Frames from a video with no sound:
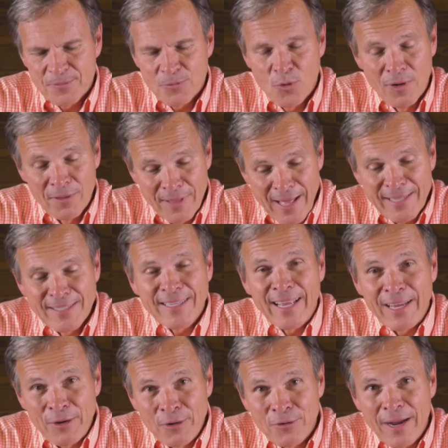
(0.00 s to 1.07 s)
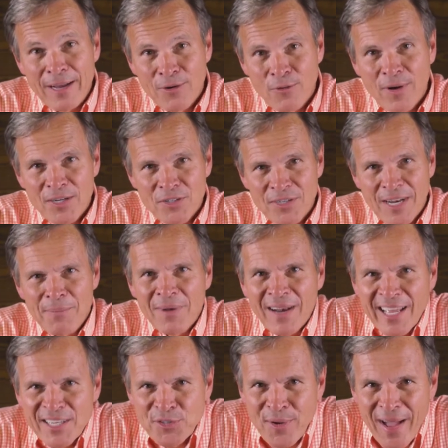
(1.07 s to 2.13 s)
Well, that's a great question. I'm
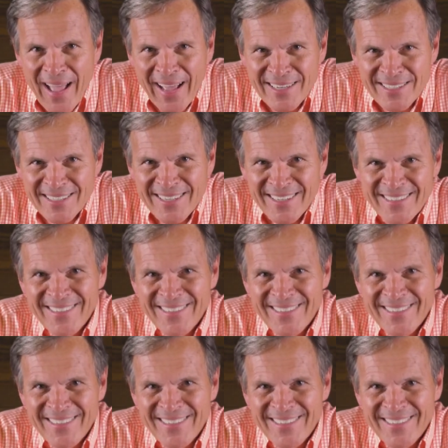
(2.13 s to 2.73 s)
glad you asked.